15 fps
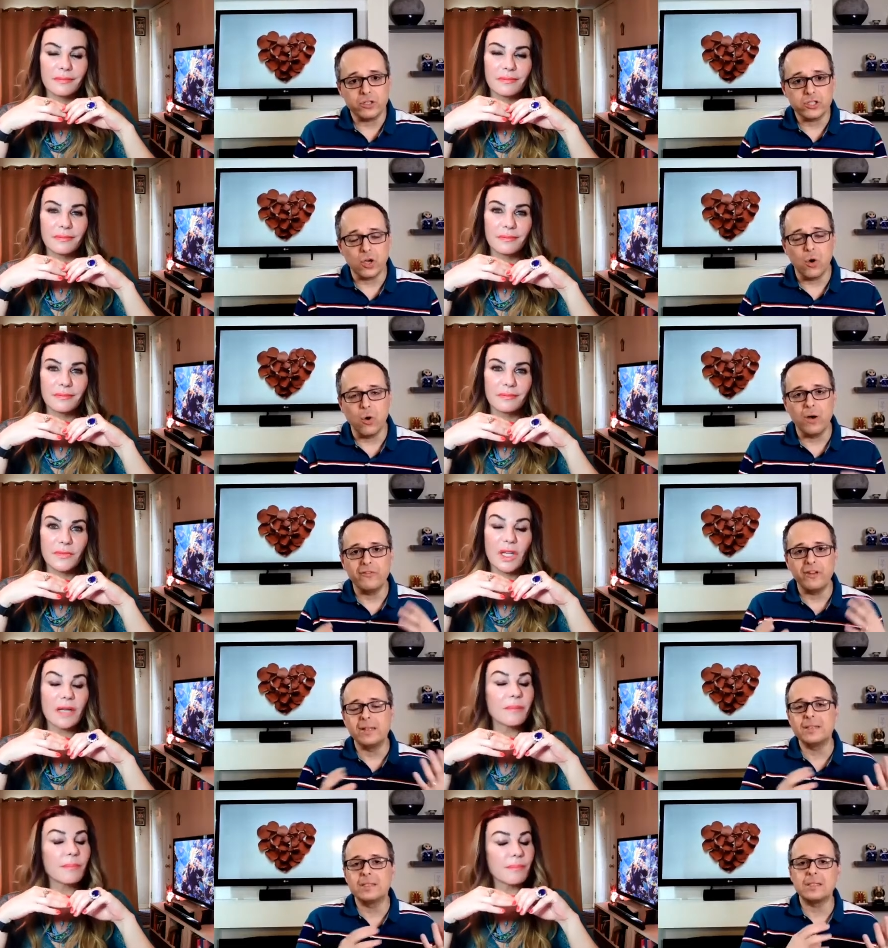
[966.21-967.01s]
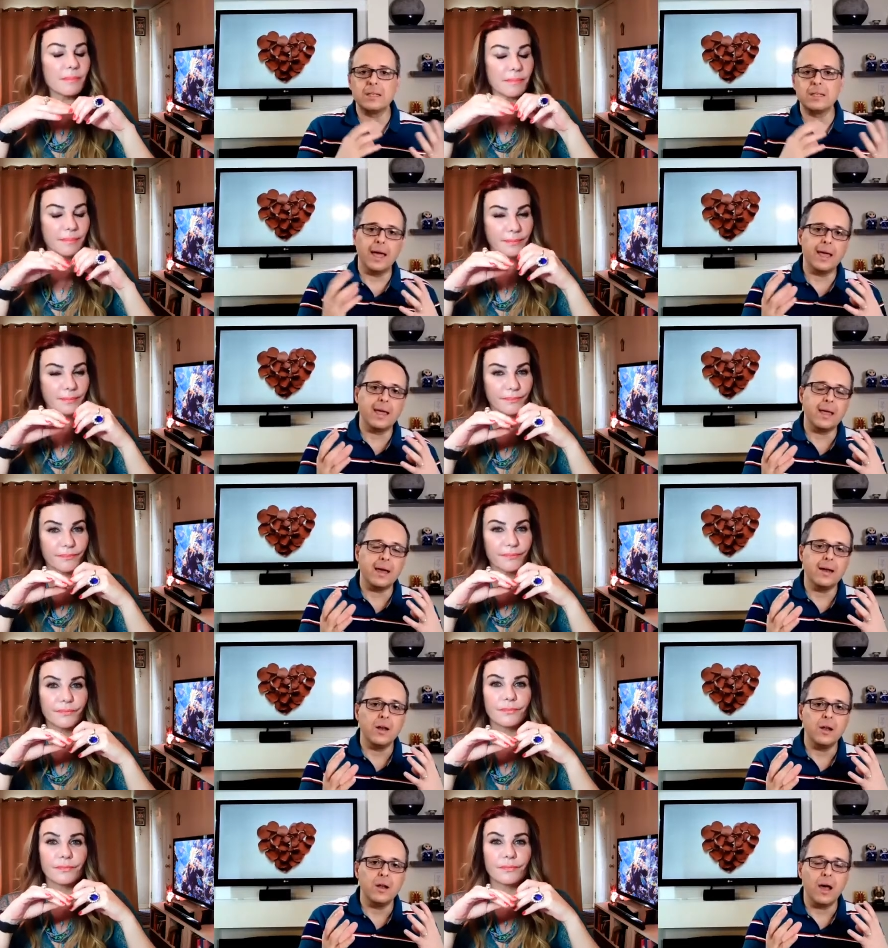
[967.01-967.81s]
Speaker 1: So if it's like
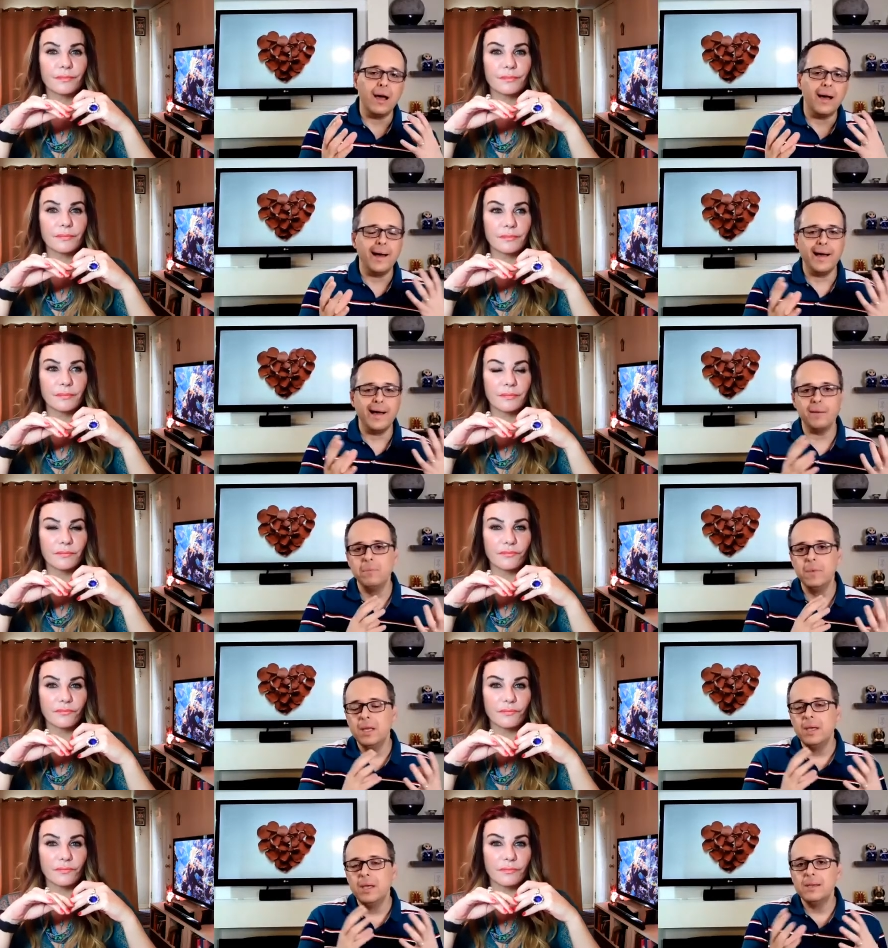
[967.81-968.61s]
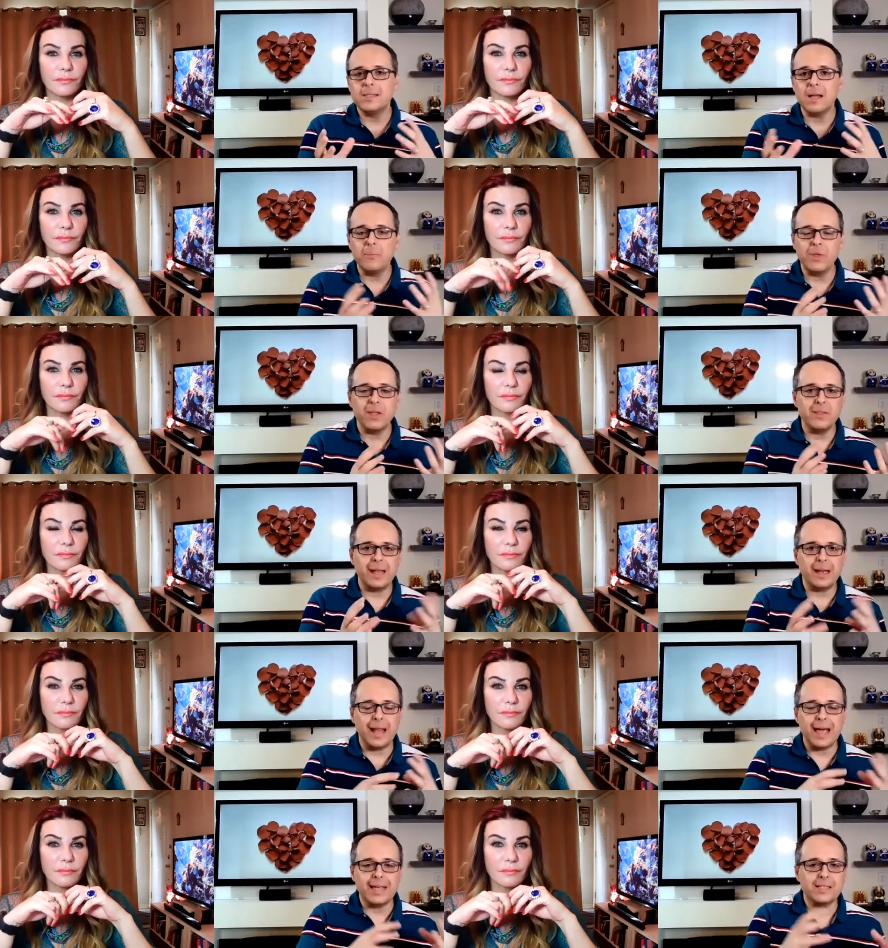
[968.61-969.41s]
an um, something
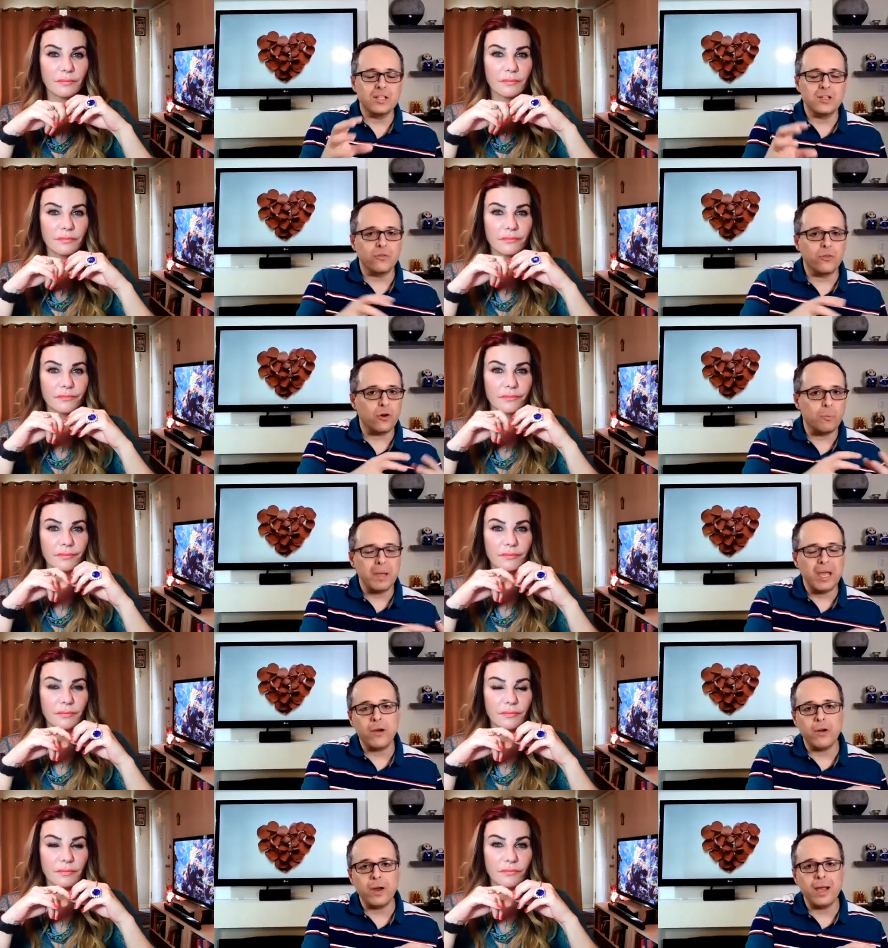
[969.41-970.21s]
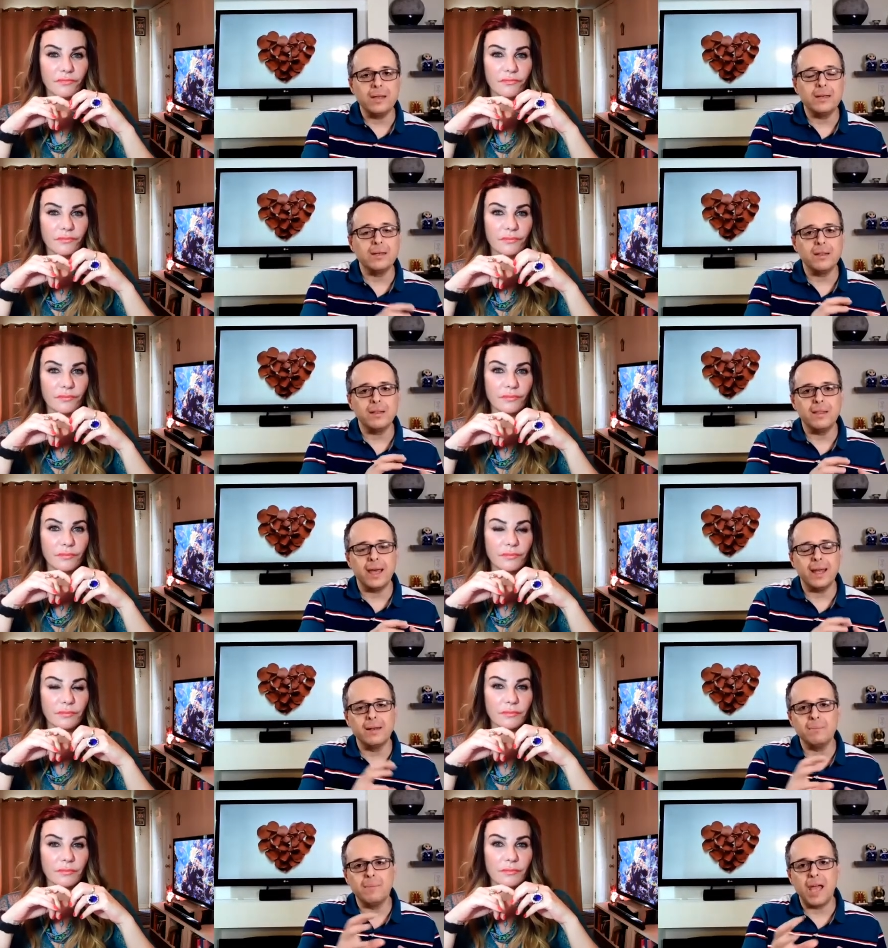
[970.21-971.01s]
that lasted for a period,
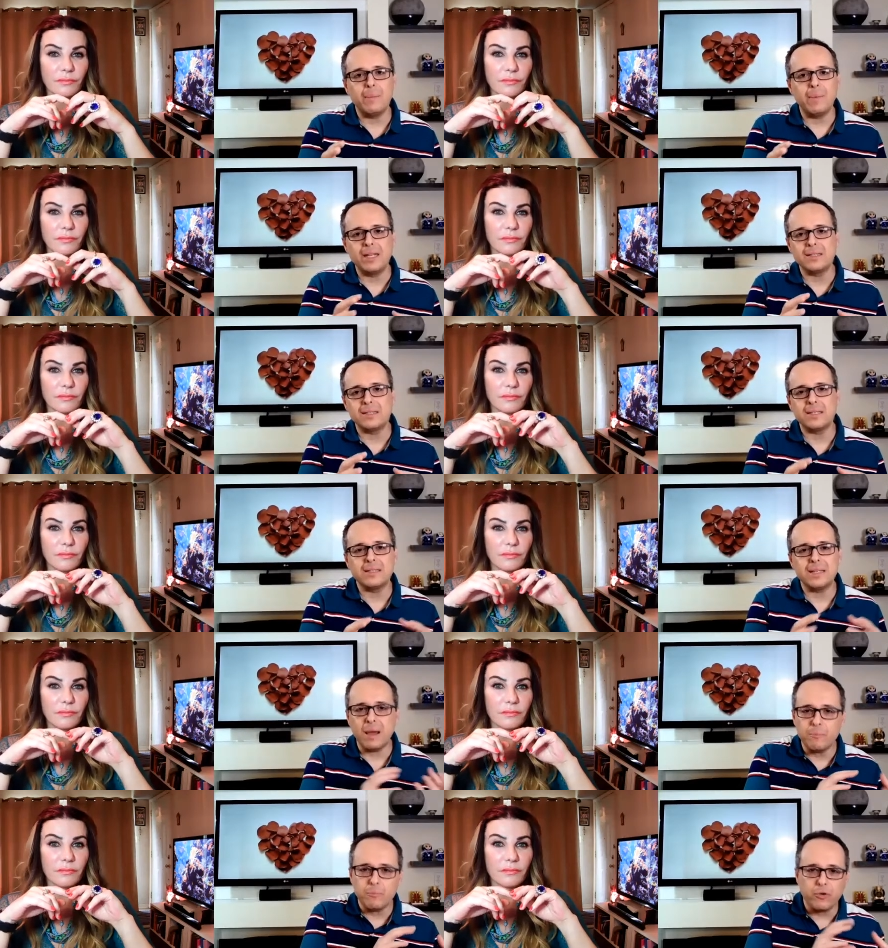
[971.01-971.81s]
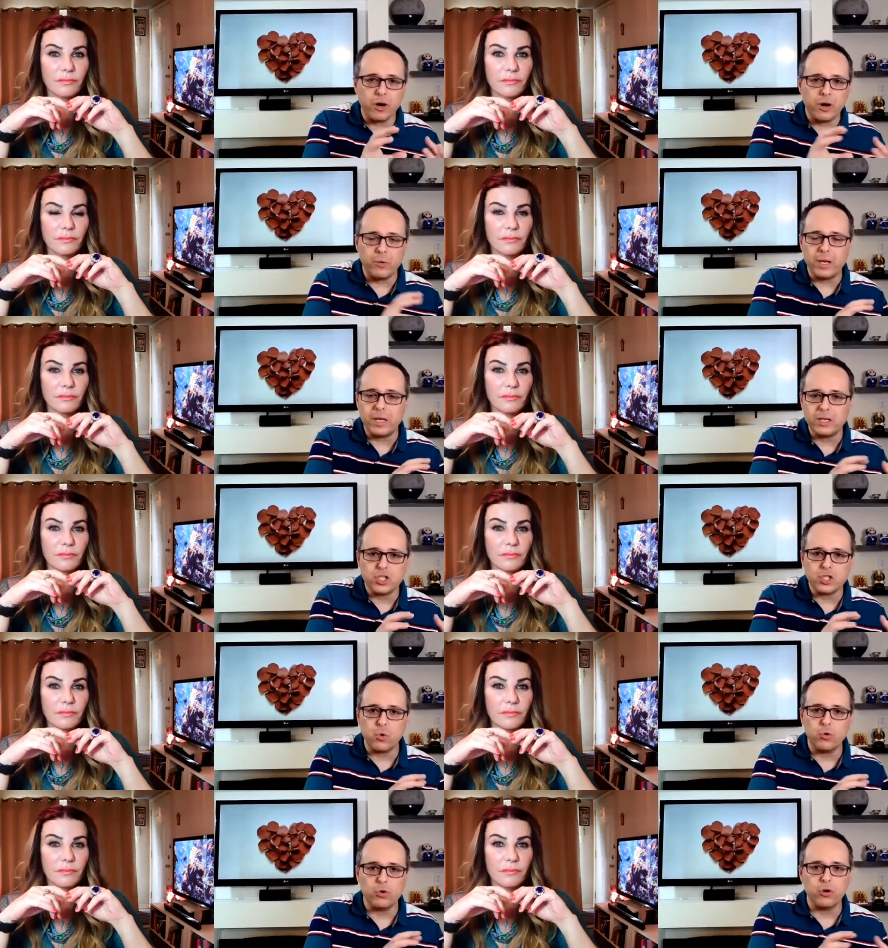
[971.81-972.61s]
then maybe it's a temporary
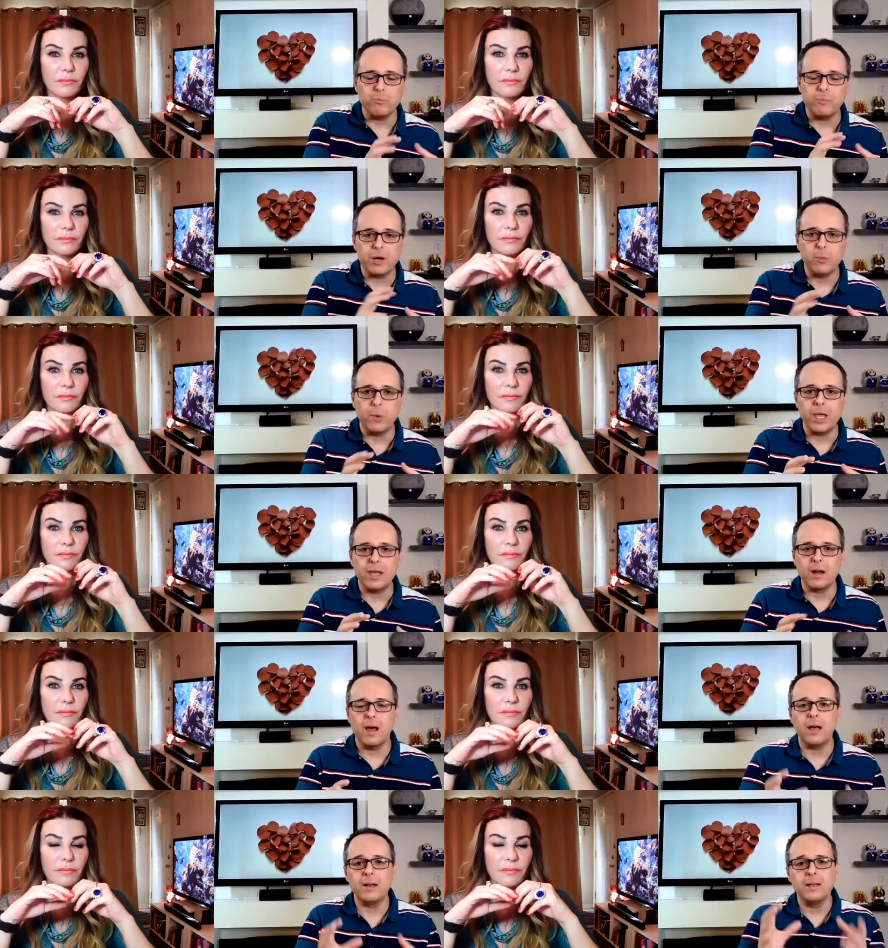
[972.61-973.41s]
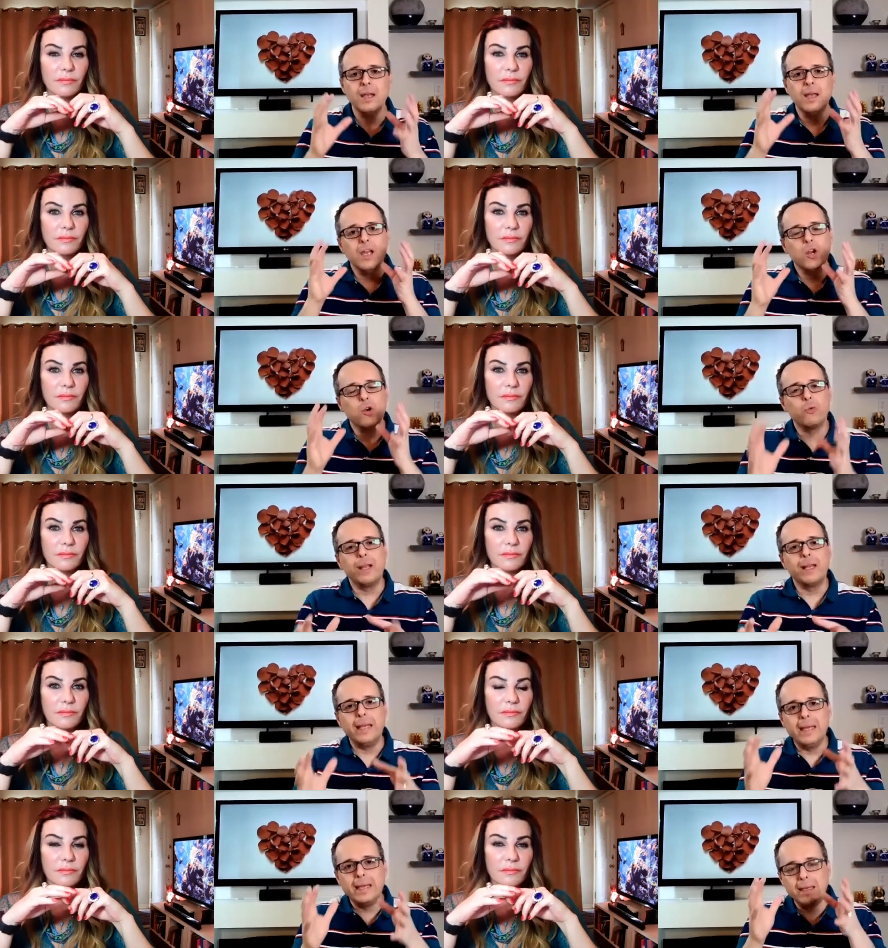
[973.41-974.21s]
disorder, but we cannot
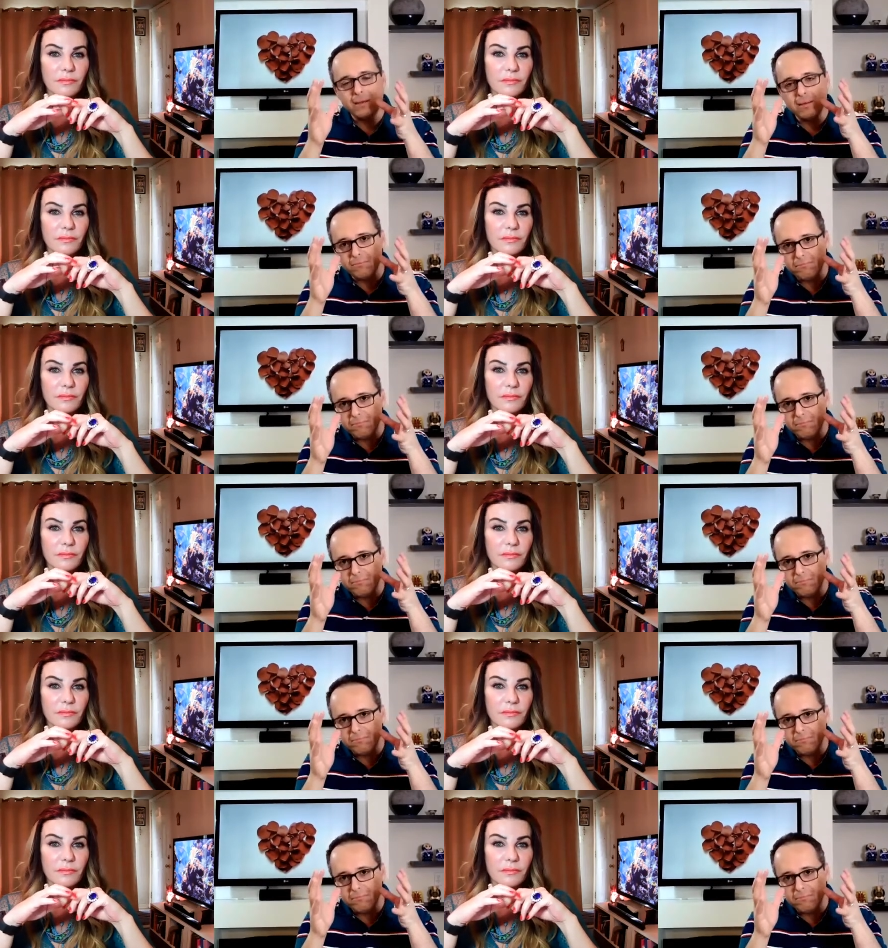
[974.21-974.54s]
really,